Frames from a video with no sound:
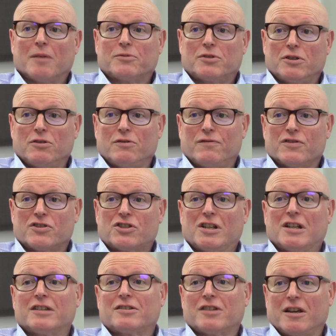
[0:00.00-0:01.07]
to
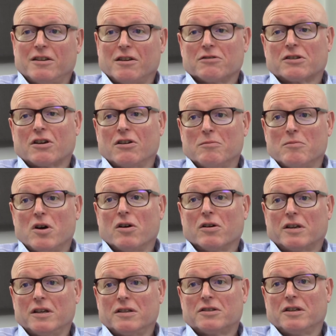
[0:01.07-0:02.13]
facilitate those kind of
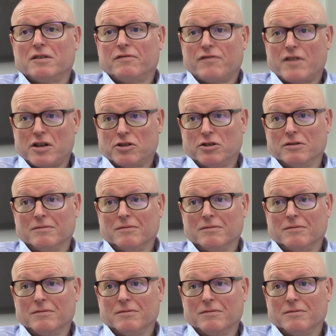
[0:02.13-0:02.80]
markets in fashion.